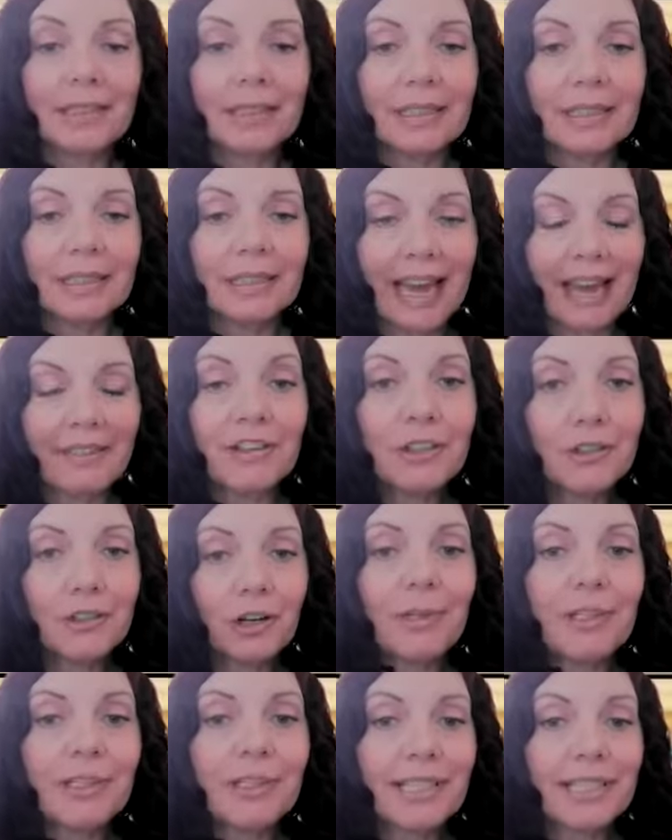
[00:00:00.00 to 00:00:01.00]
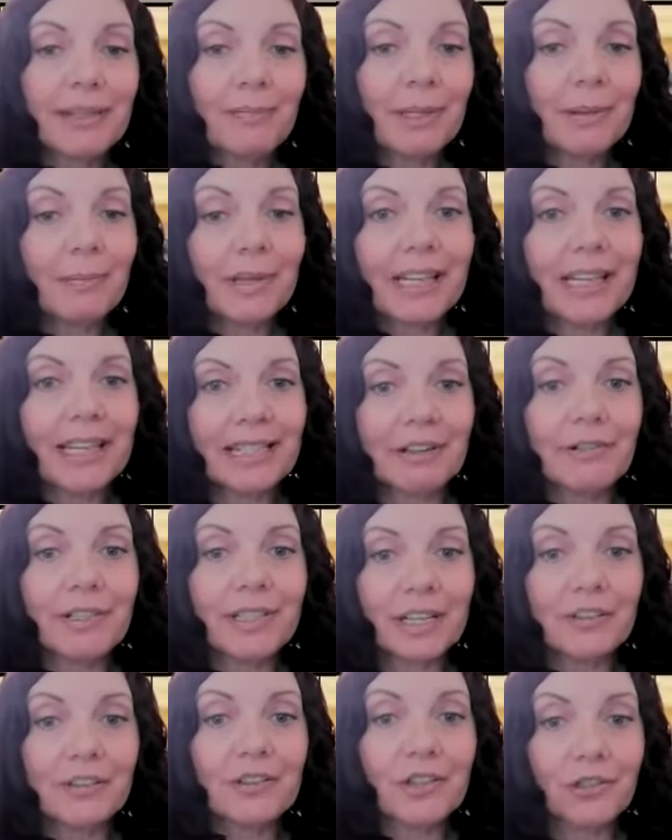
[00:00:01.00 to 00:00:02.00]
having trouble sleeping because I
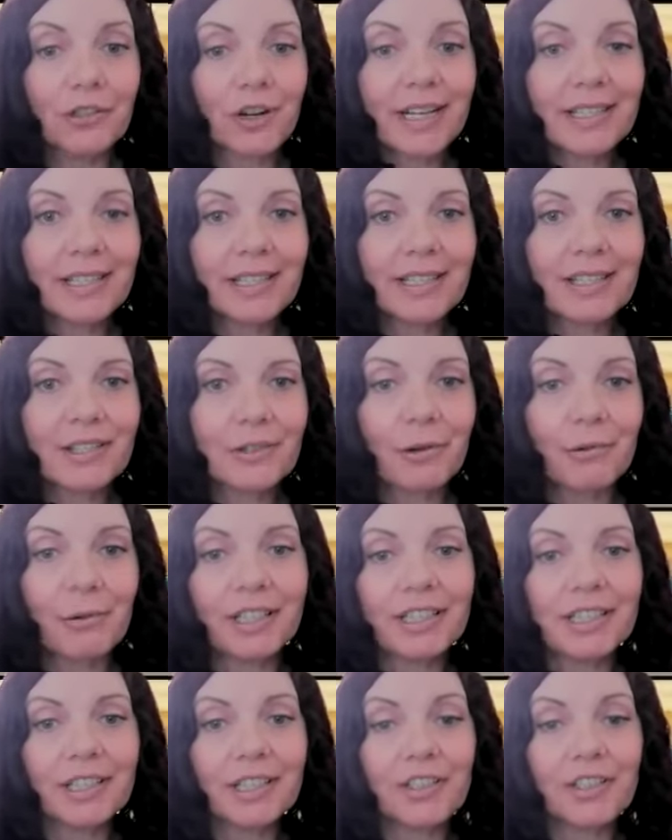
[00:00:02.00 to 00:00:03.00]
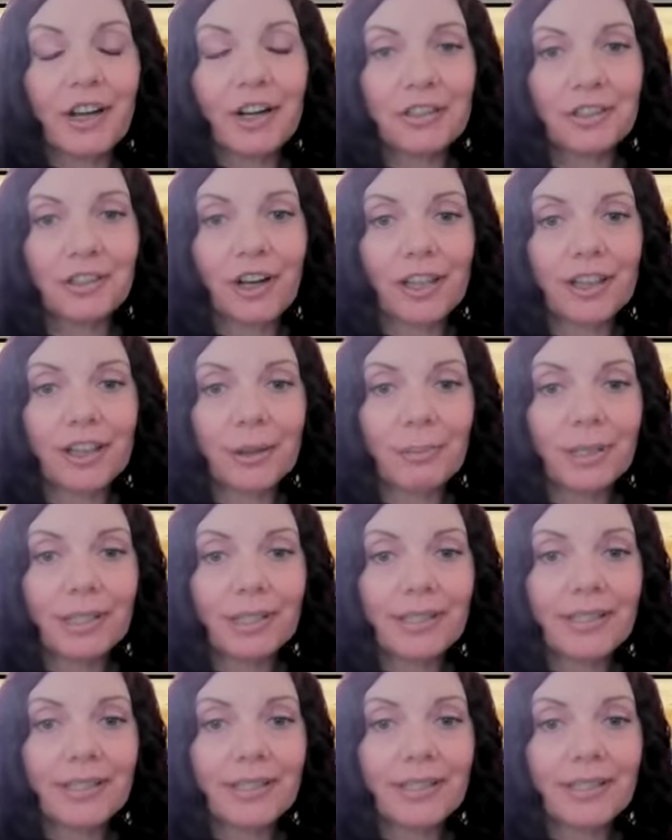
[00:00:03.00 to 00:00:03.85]
was under stress. So I went to the doctor, got the